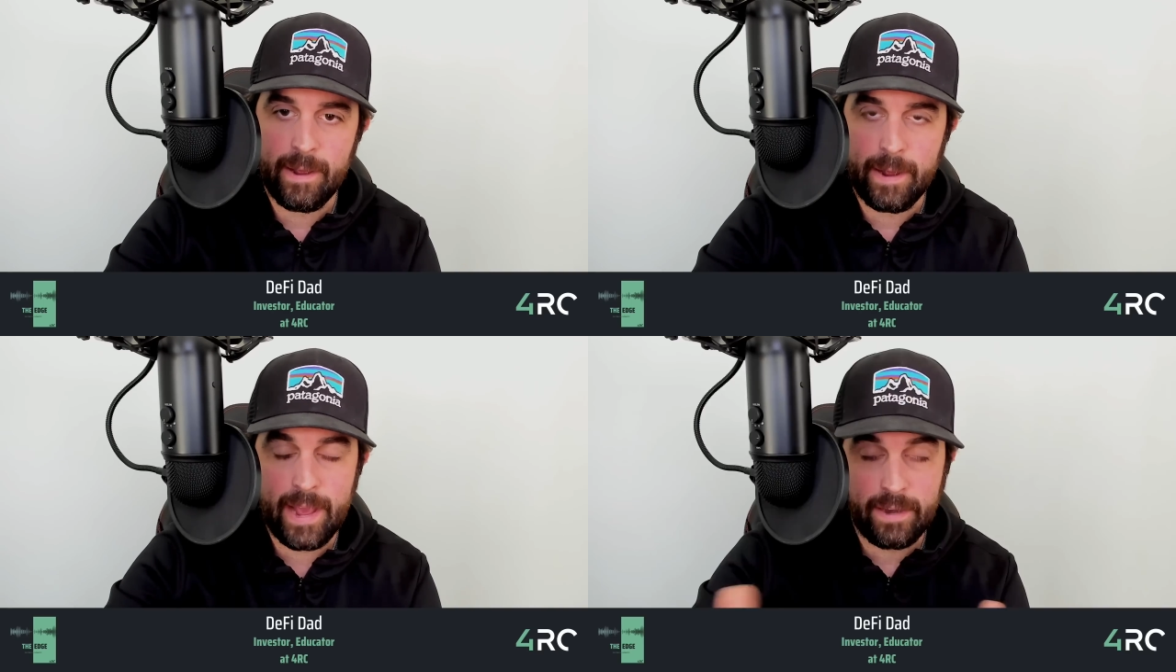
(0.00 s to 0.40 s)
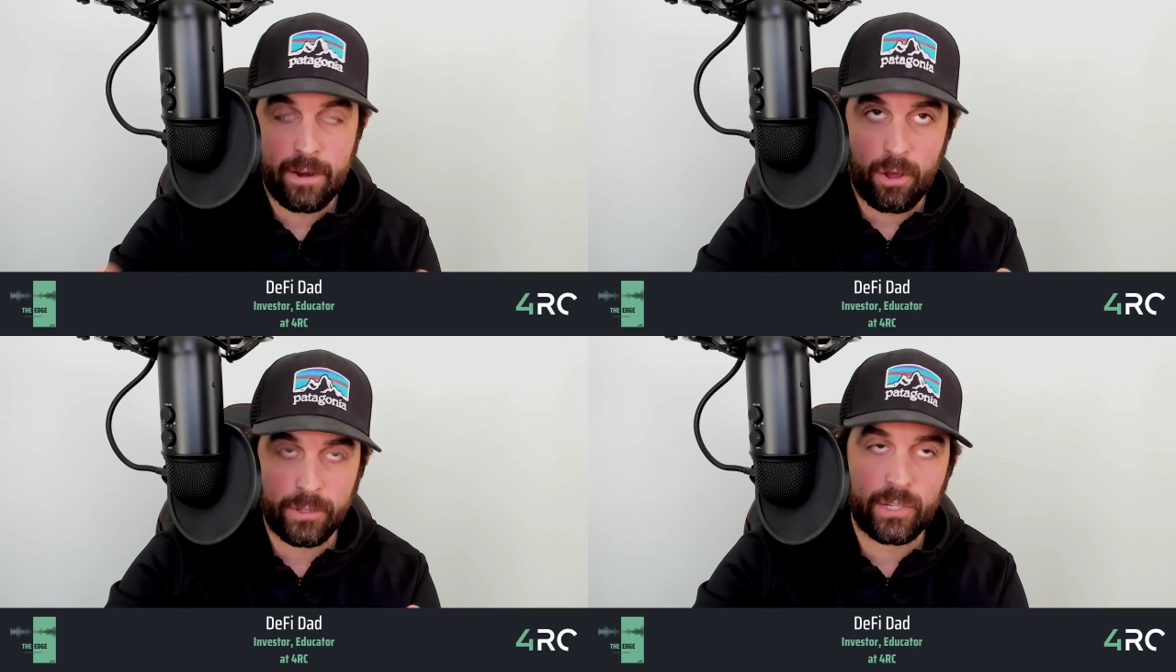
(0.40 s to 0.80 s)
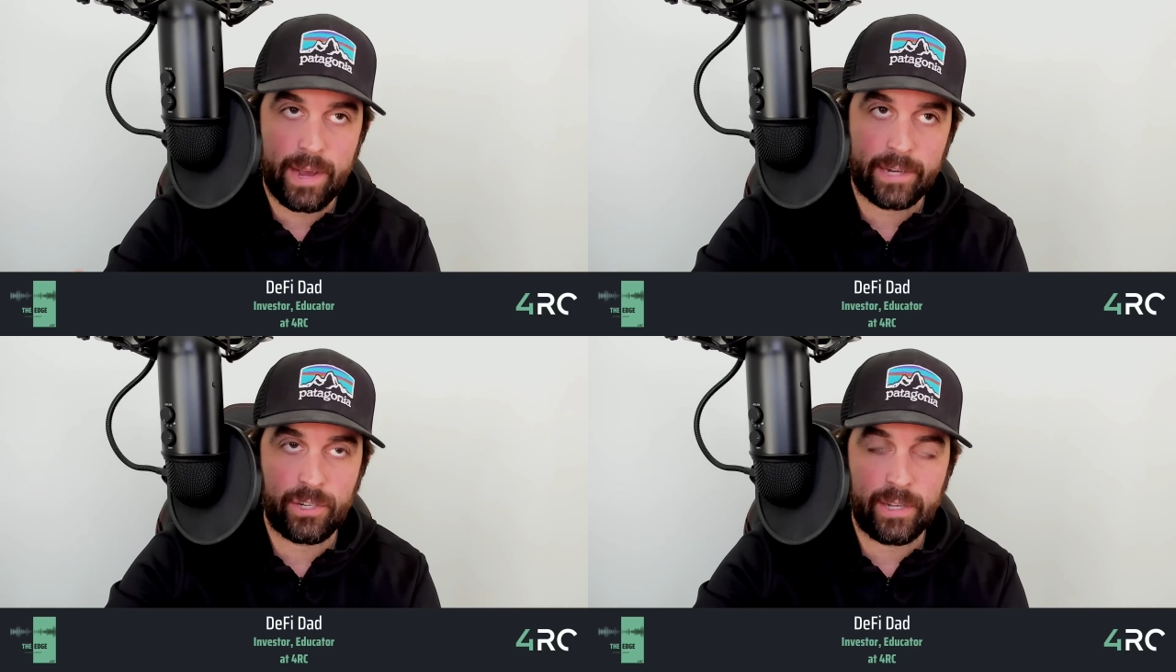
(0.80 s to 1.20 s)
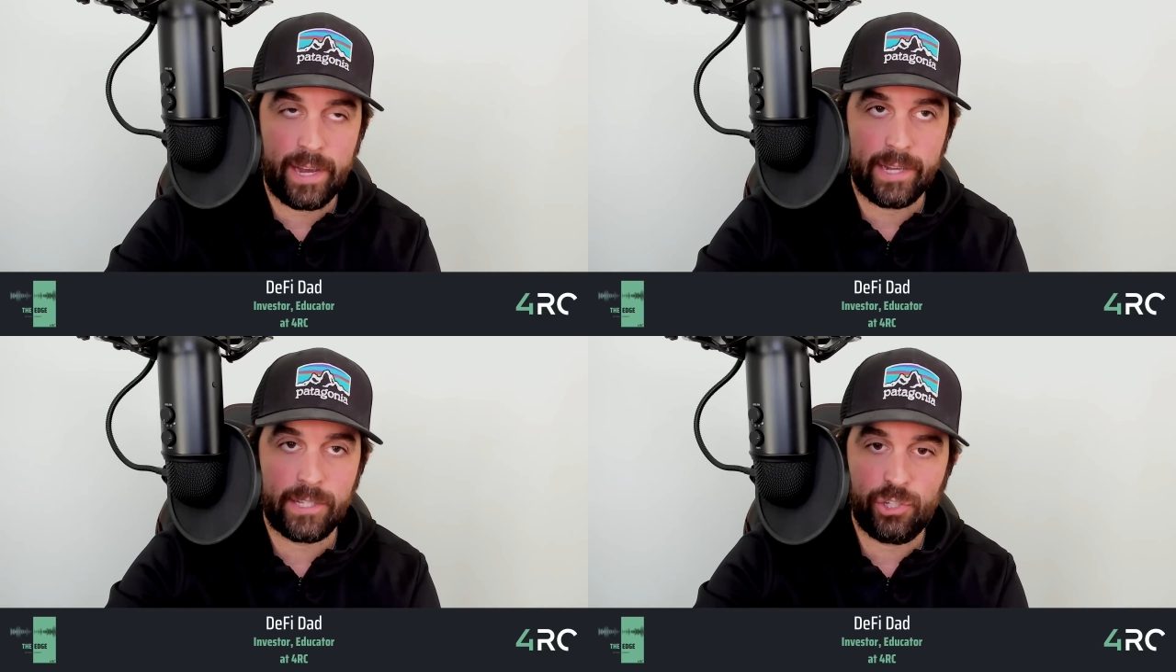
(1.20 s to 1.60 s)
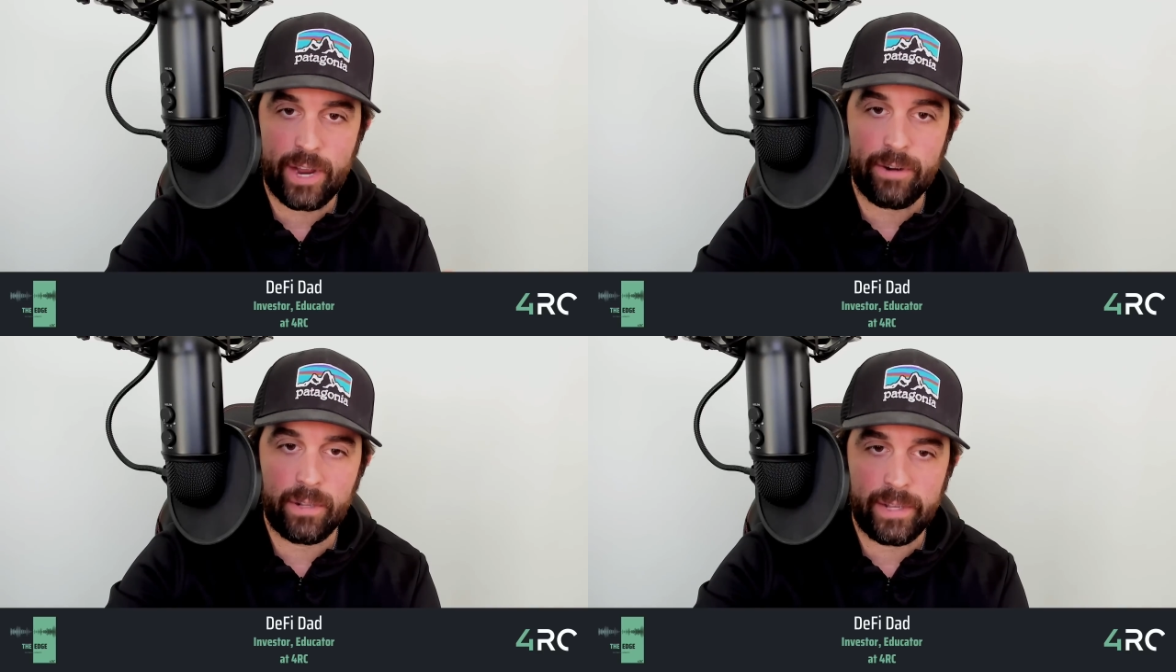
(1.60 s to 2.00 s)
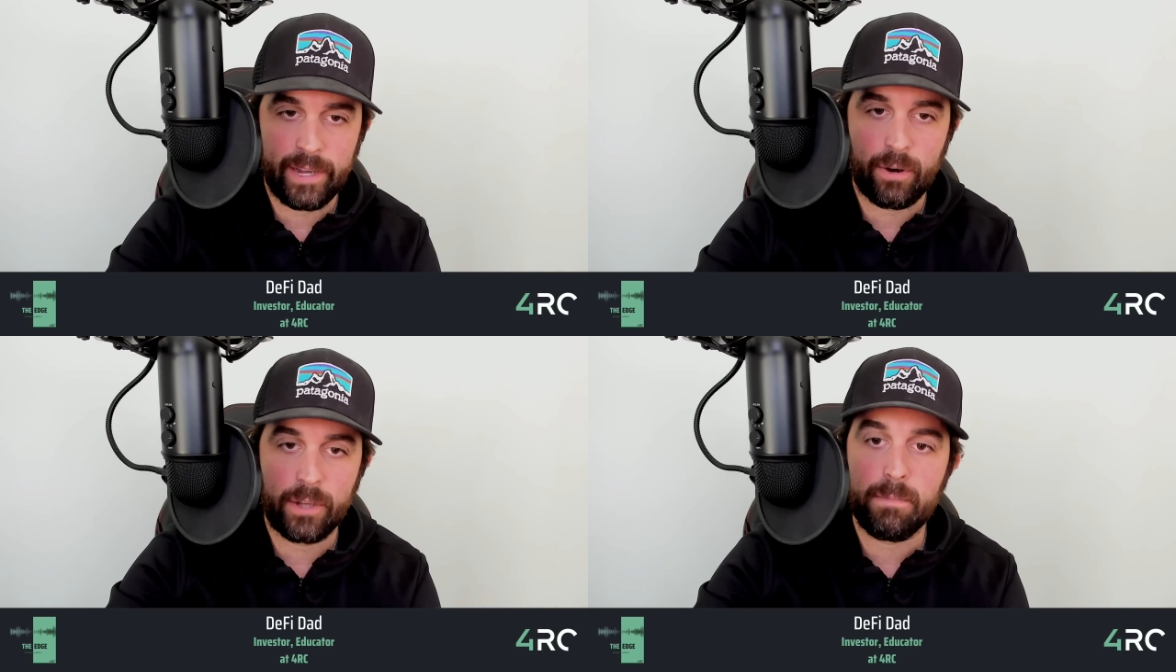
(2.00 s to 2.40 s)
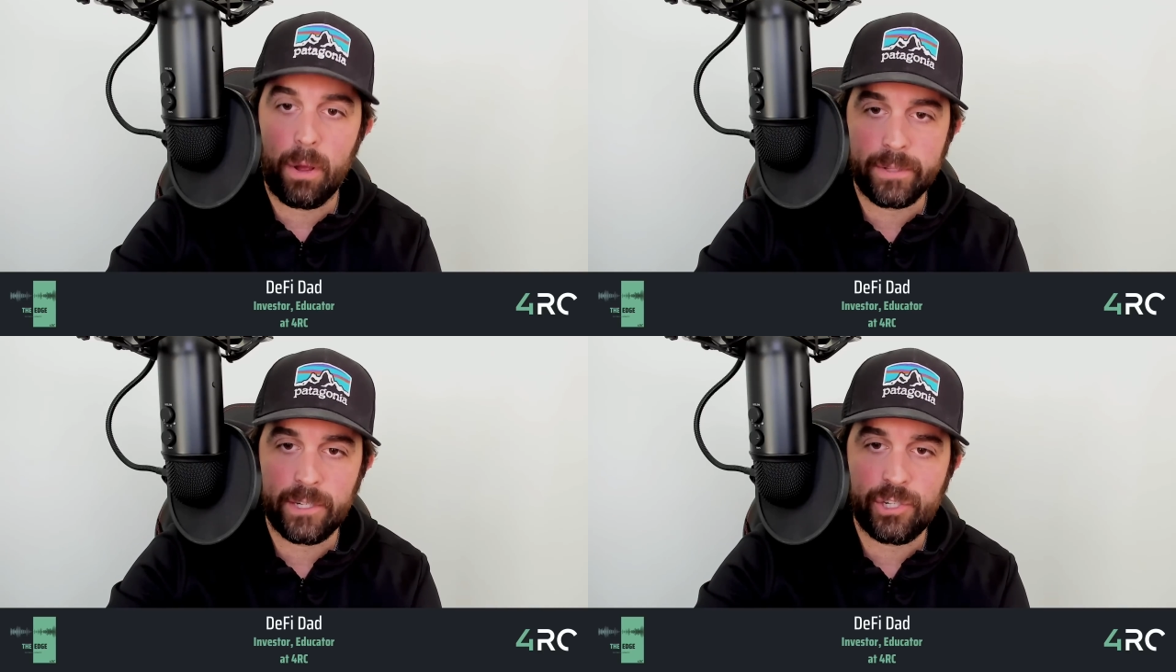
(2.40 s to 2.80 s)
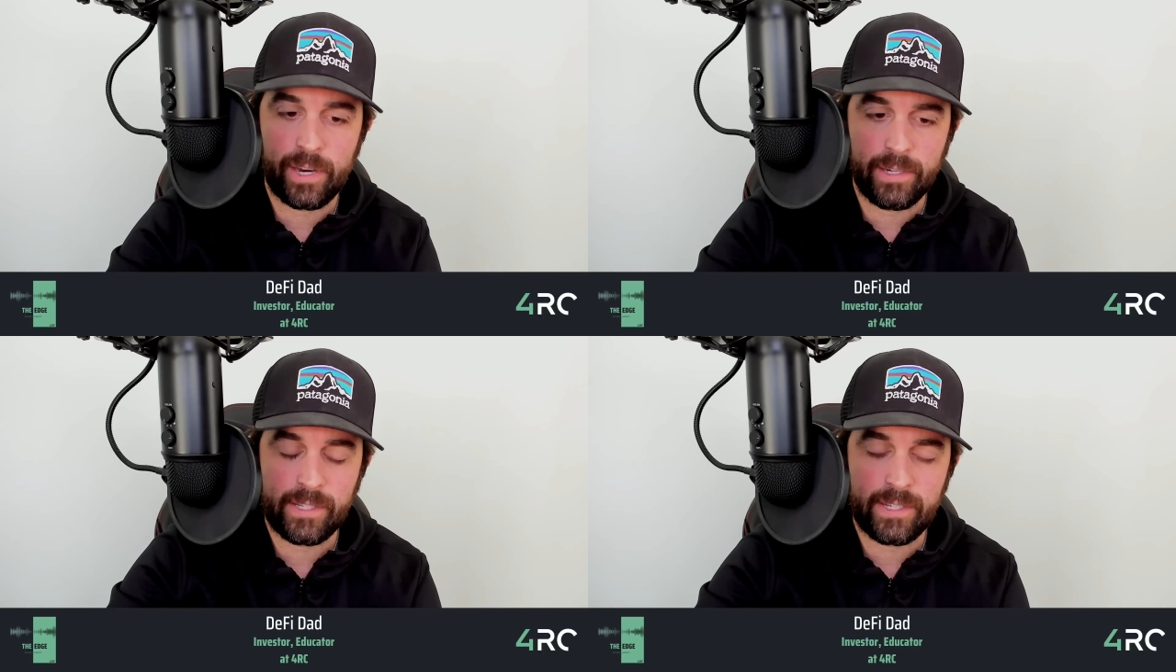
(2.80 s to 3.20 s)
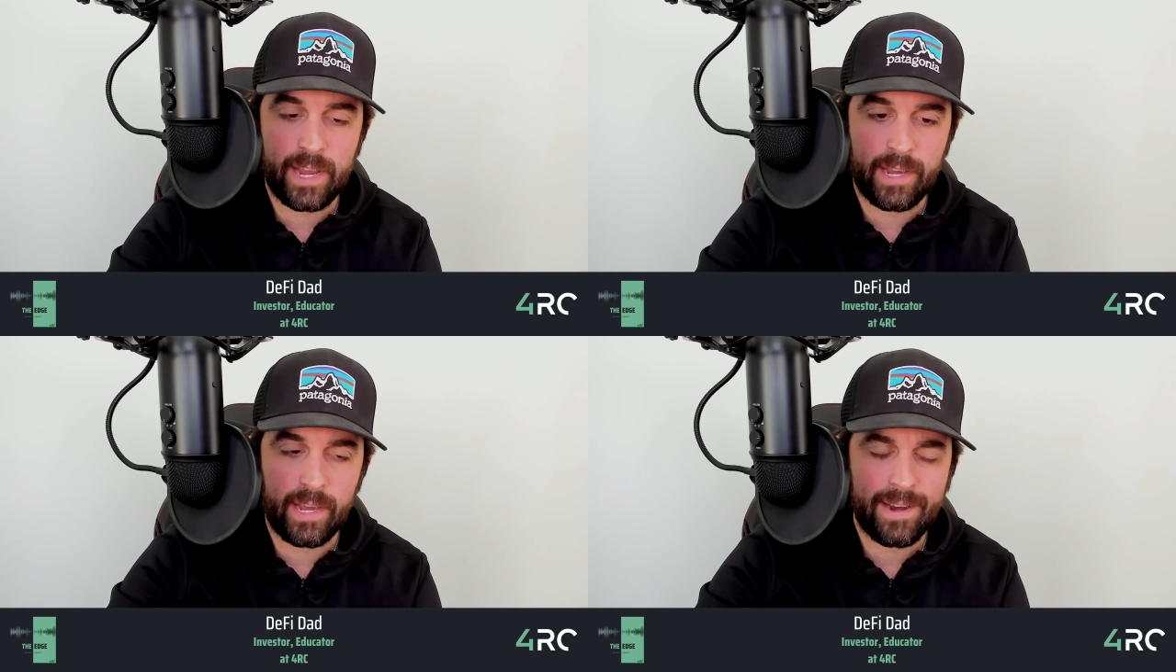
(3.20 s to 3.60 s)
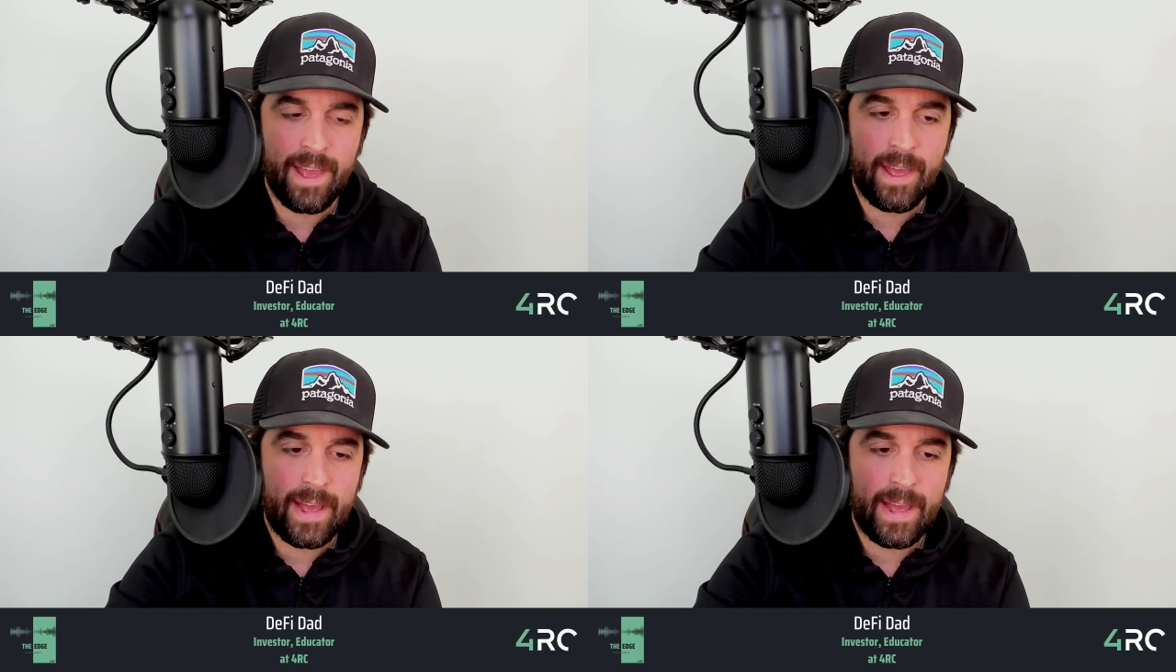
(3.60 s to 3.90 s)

and also actually, I guess, generally across multi-chain staking,